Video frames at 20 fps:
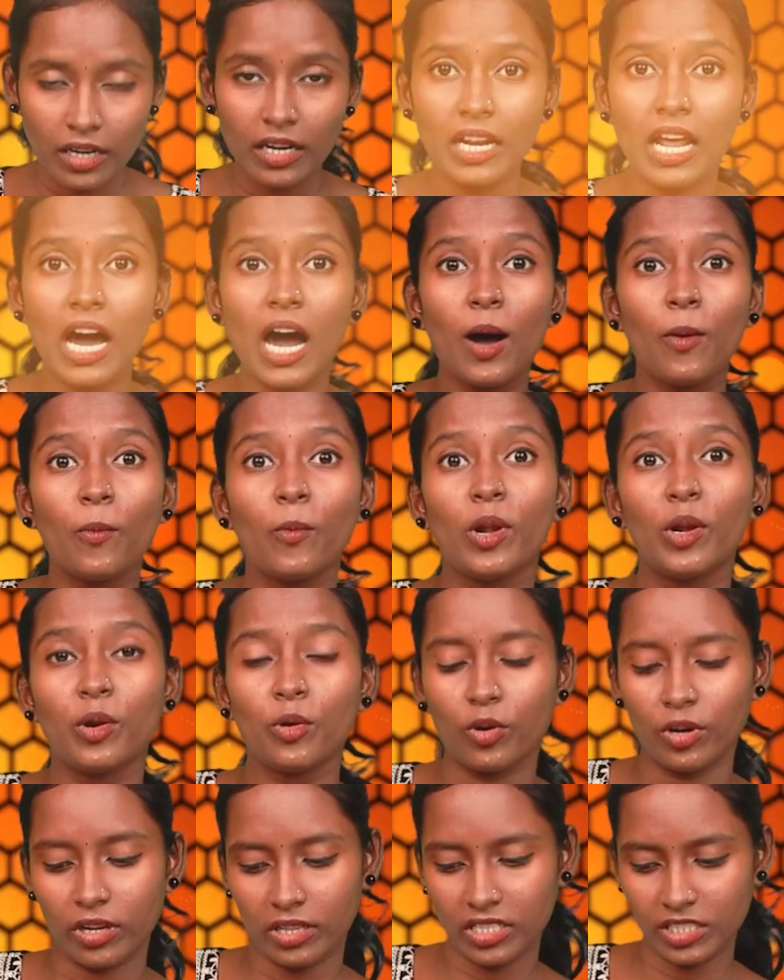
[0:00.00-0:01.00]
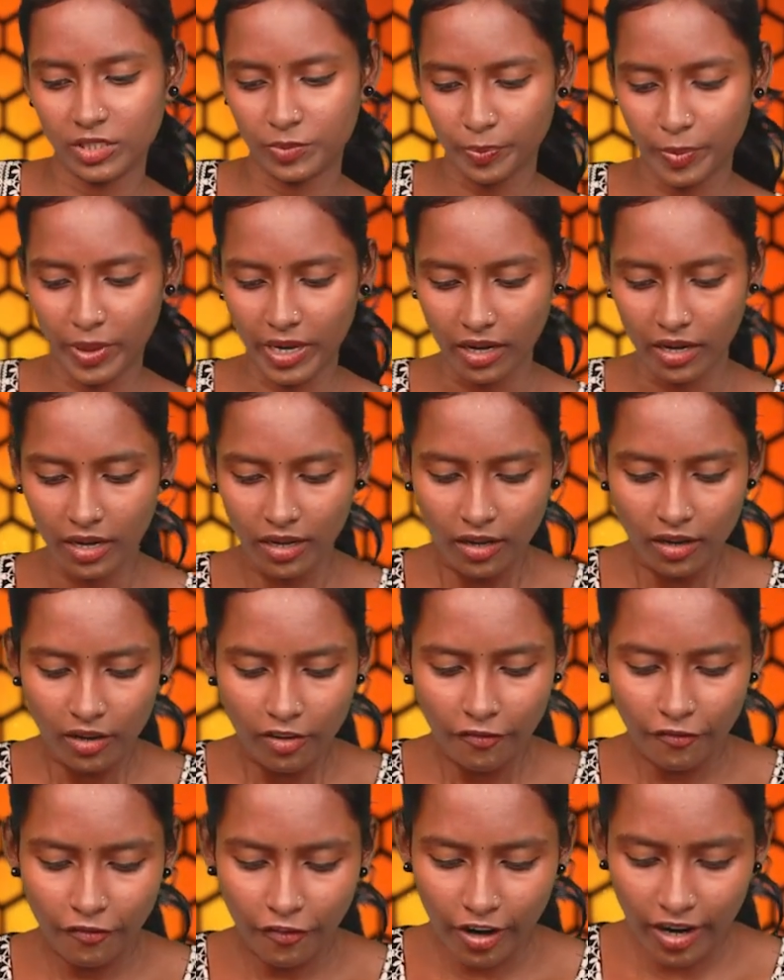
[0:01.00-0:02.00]
Now we'll look at this pen.
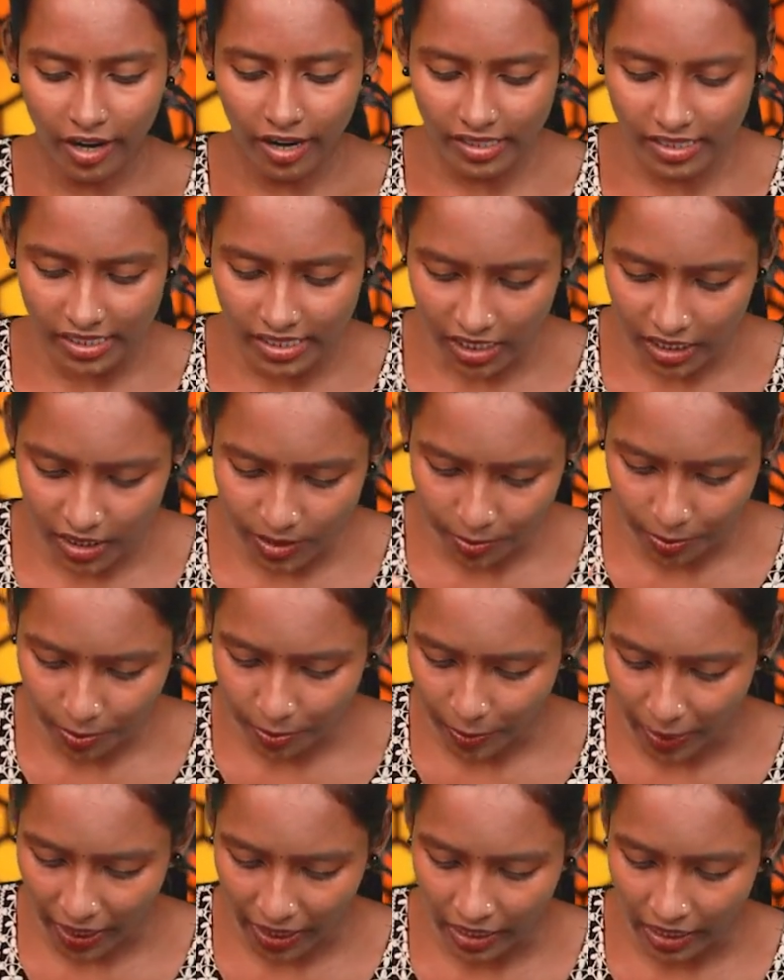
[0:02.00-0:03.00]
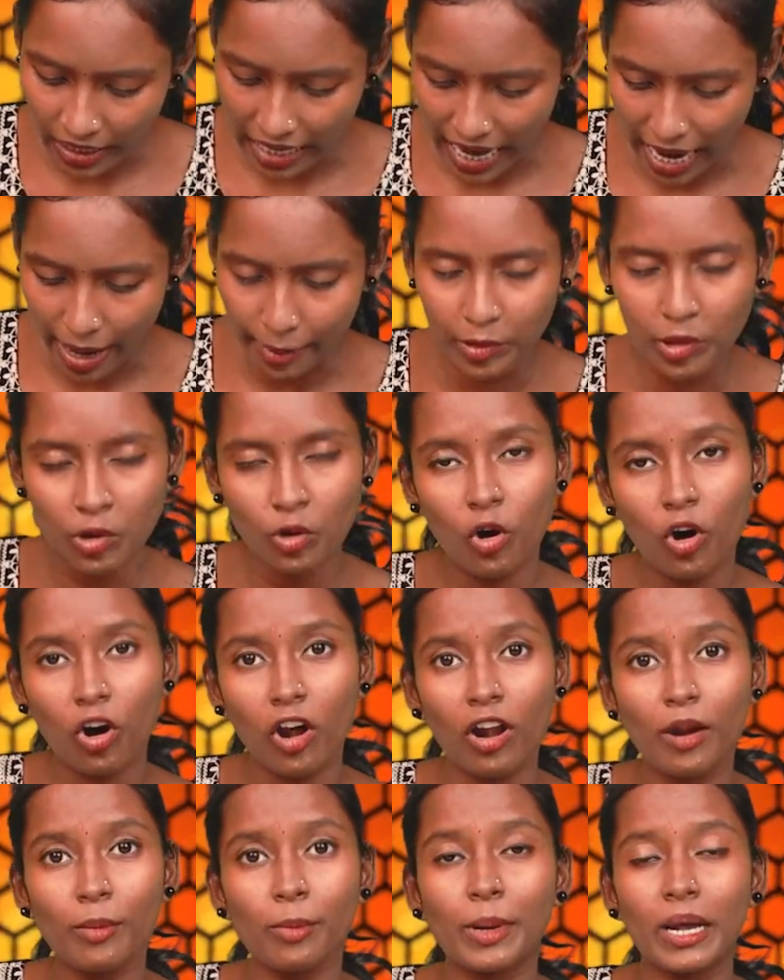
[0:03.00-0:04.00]
First, this pen Lamy,
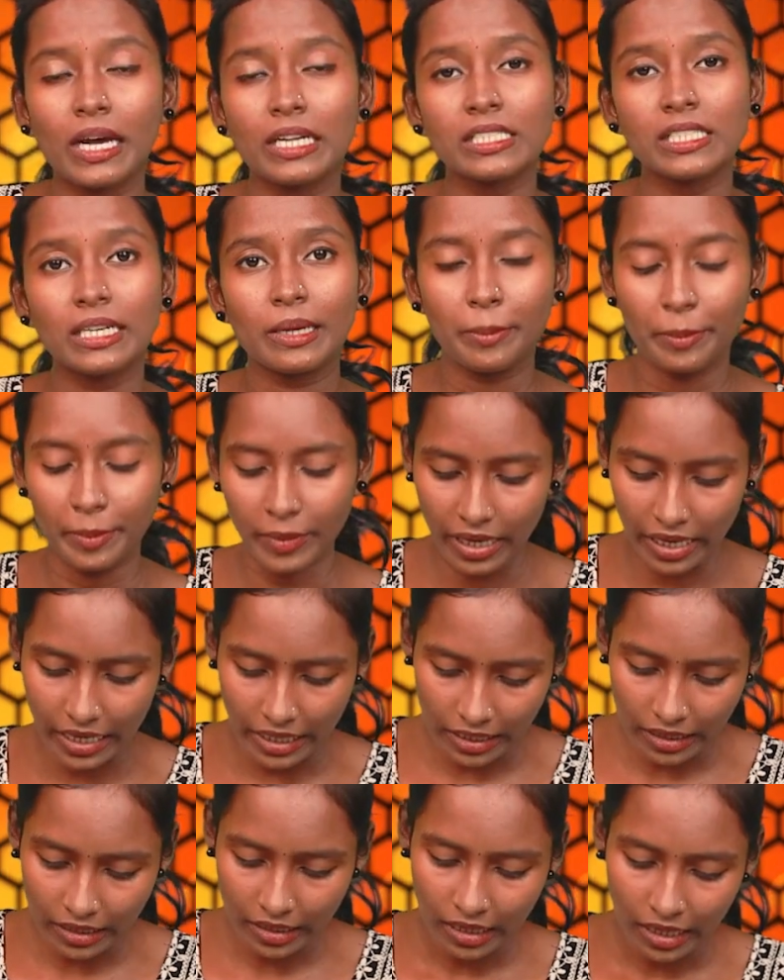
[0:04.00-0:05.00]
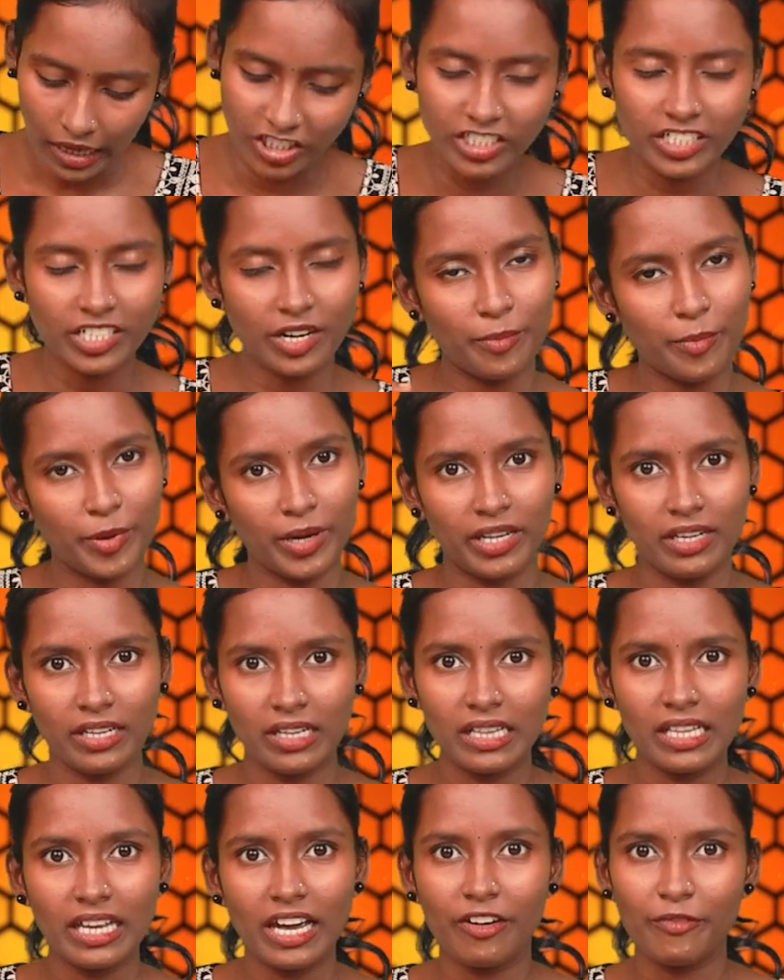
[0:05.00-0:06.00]
all brands are made in Germany.
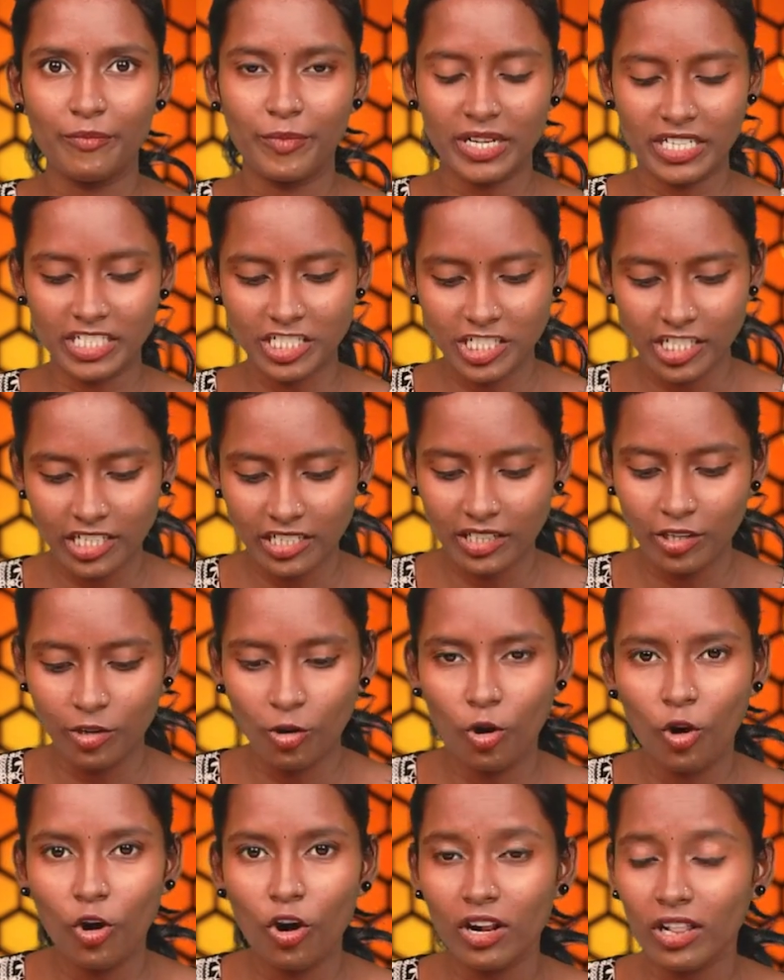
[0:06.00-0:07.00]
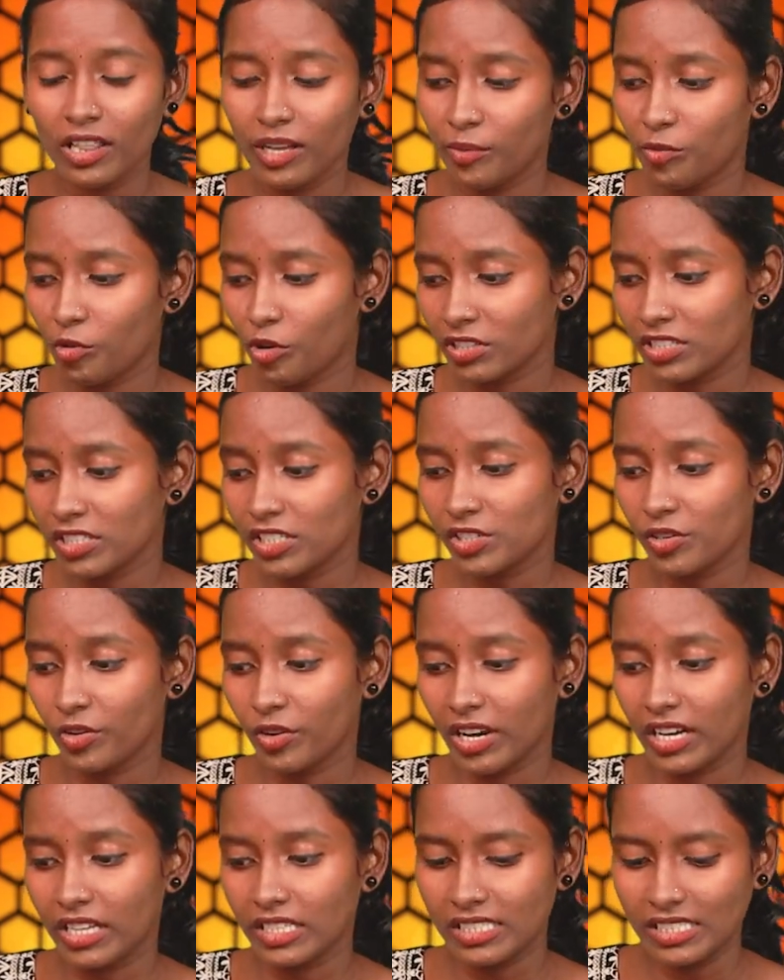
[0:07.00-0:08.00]
They are mentioned in all the boxes you
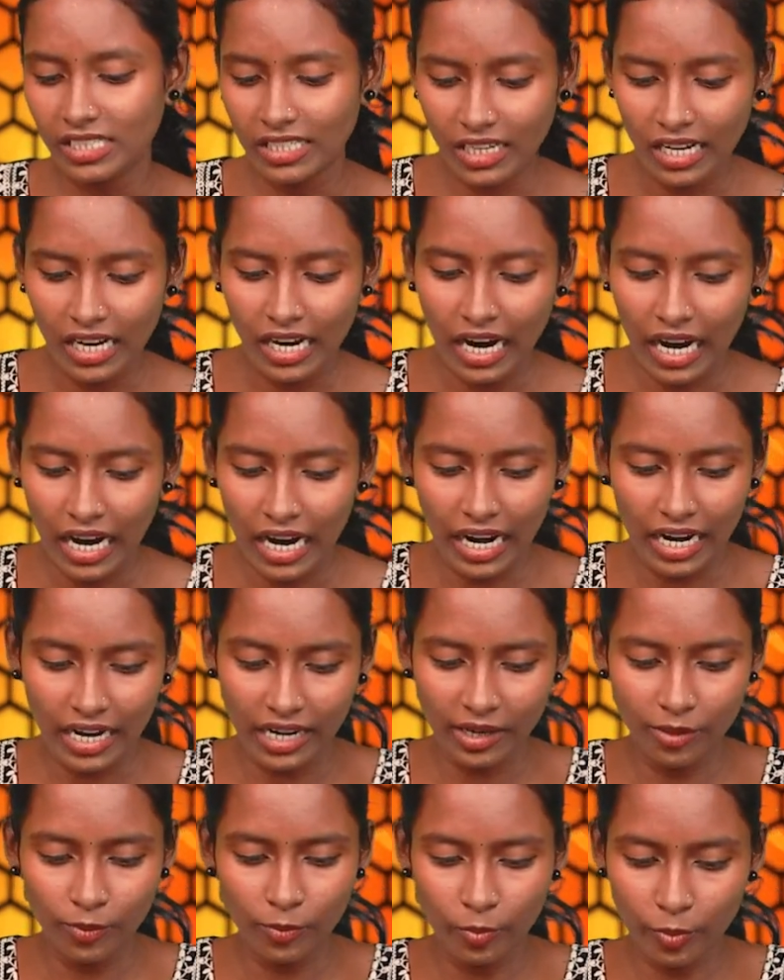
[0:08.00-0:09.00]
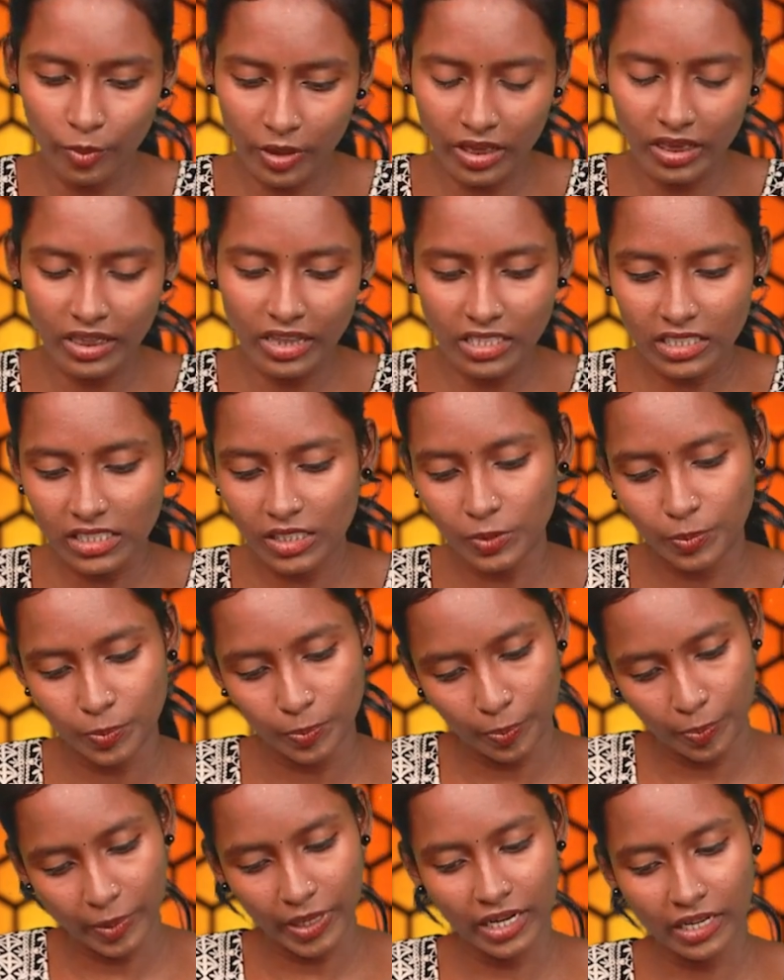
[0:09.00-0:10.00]
can see. And with this
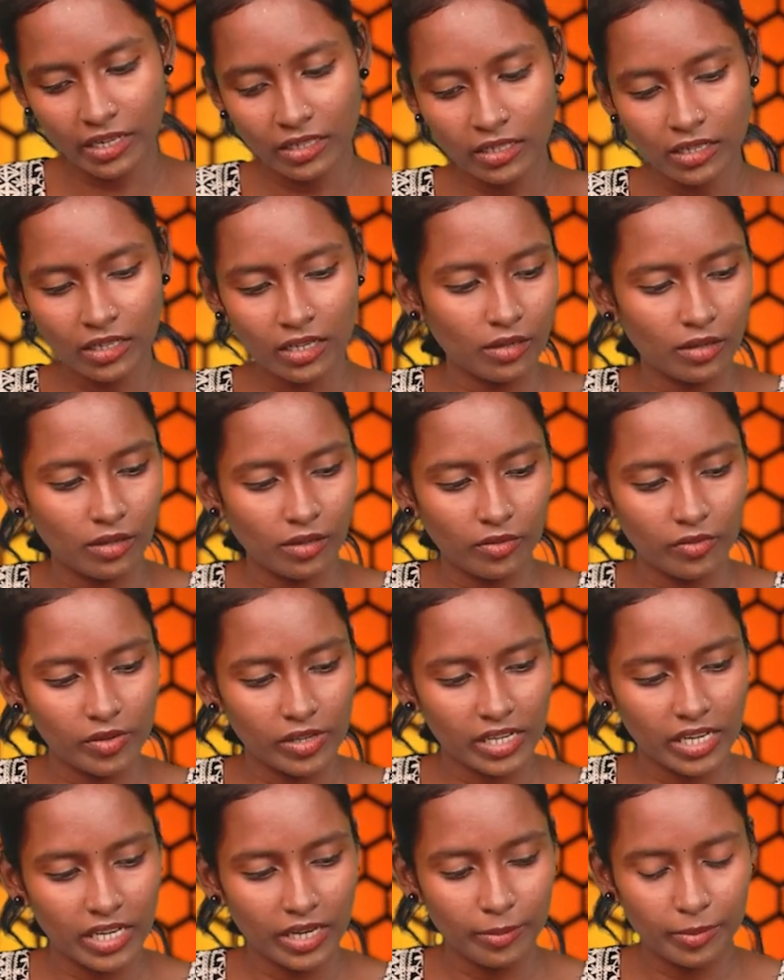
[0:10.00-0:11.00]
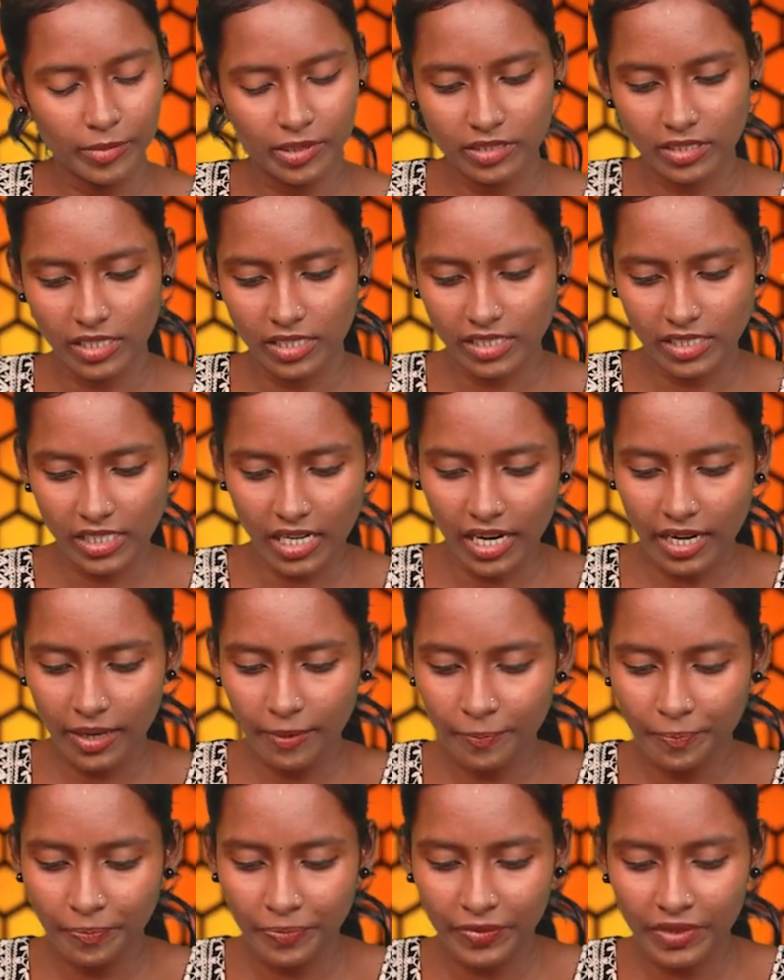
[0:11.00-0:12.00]
pen, we'll keep this aside.
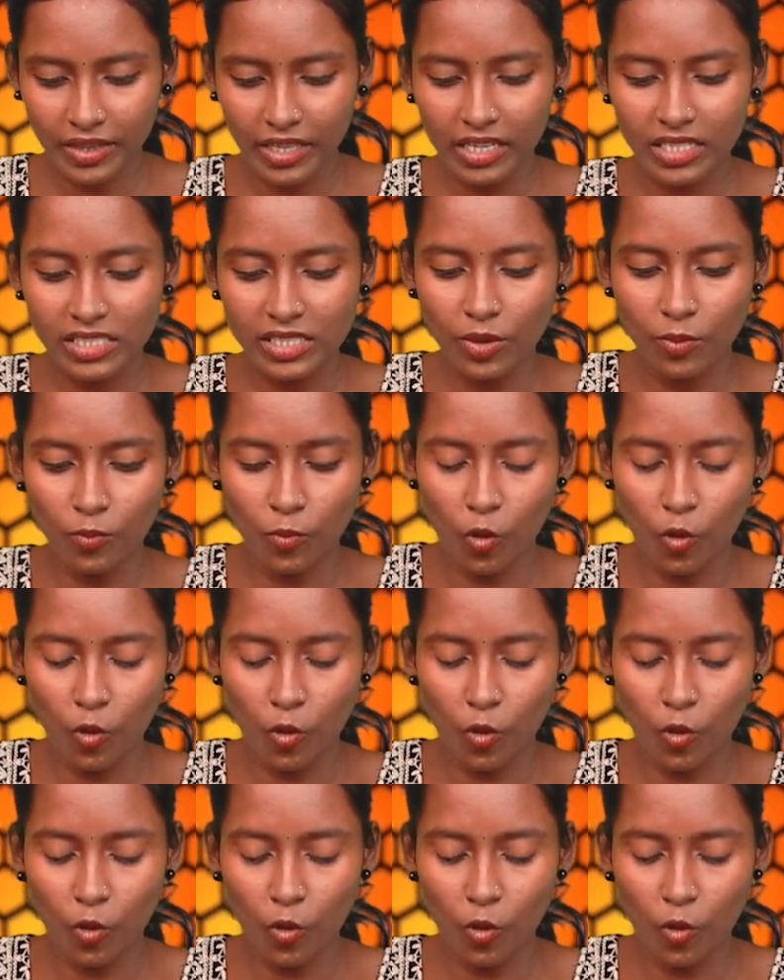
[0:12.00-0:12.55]
There is a